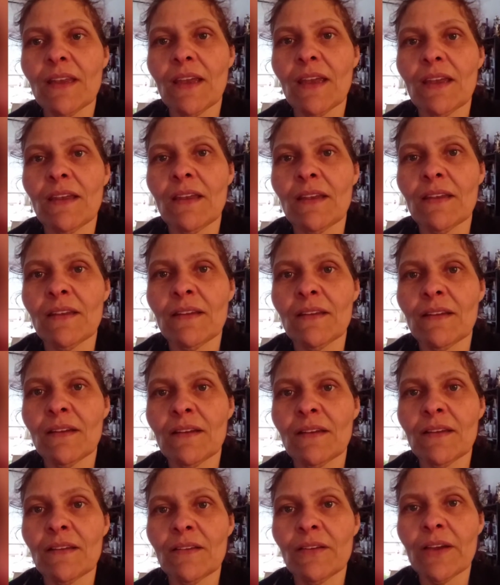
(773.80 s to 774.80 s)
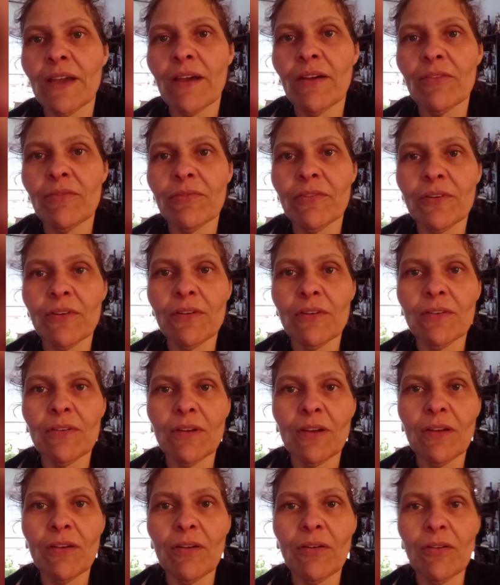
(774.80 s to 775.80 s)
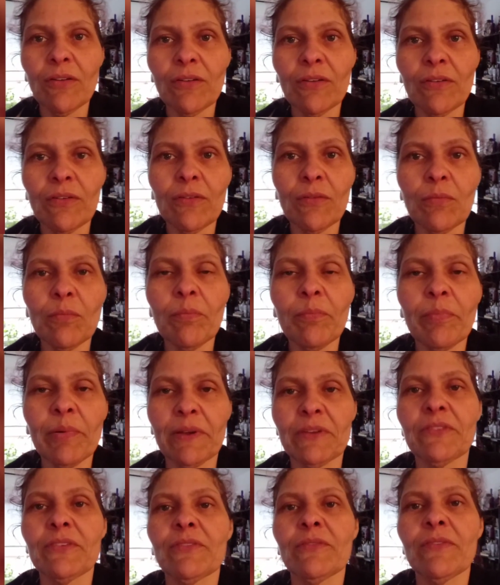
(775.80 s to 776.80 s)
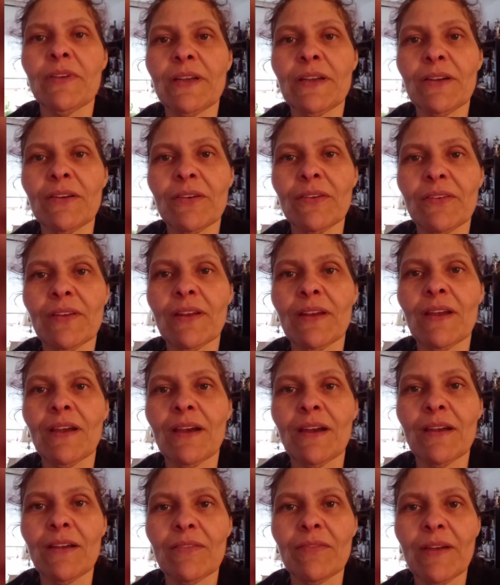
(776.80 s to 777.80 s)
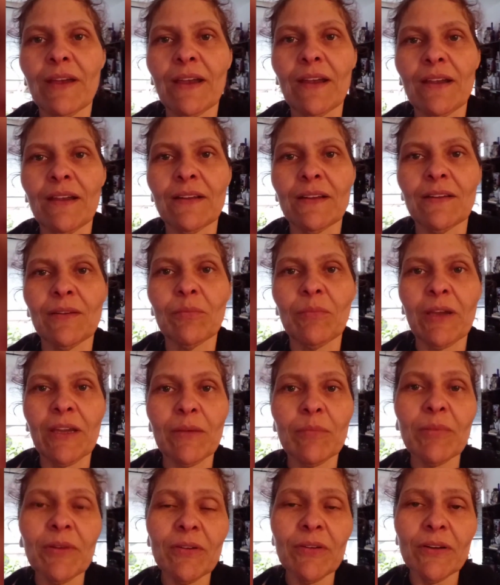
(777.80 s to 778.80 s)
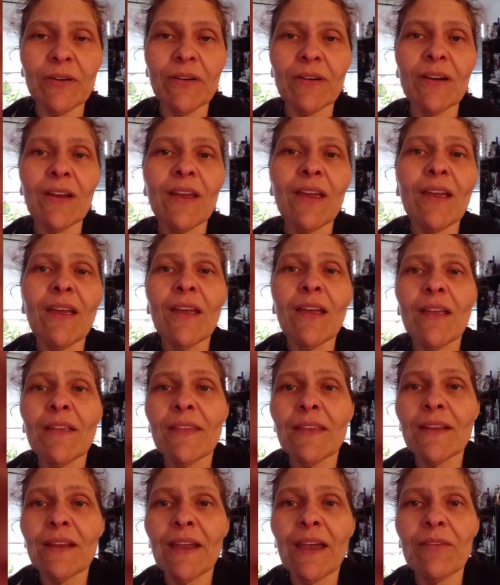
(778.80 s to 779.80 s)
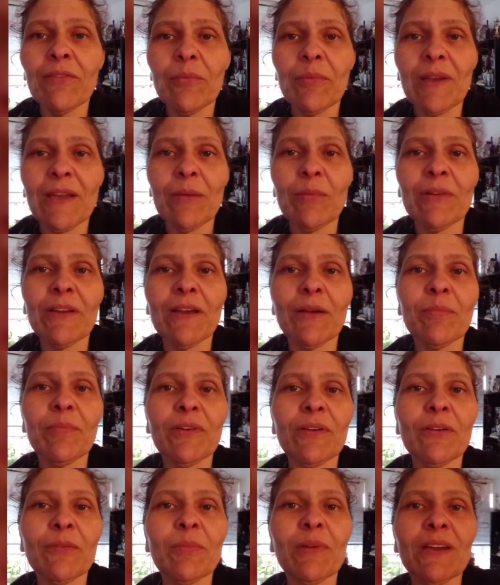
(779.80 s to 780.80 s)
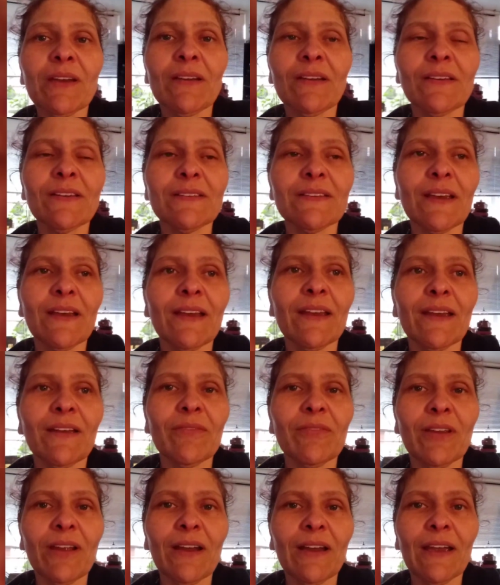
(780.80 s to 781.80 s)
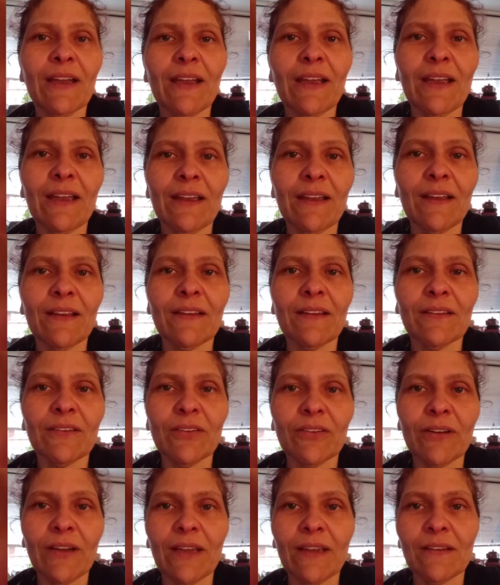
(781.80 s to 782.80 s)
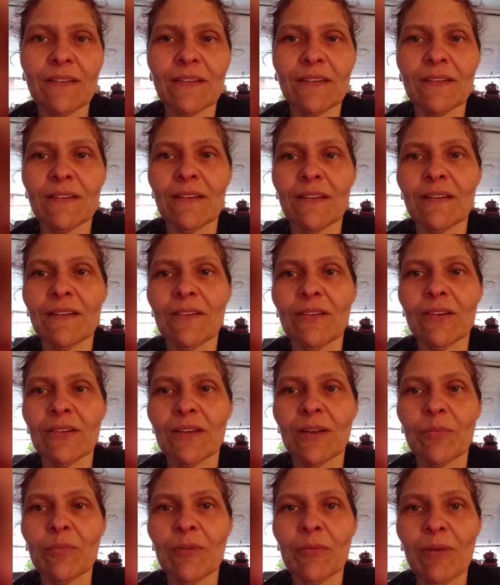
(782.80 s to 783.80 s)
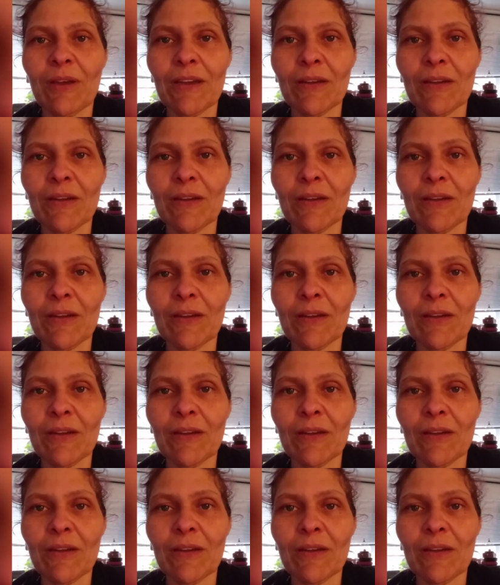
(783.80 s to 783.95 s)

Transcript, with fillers: and uh, look out for a whole bunch of videos that I've had in my computer that I haven't been able to upload because I have not had internet hooked up to my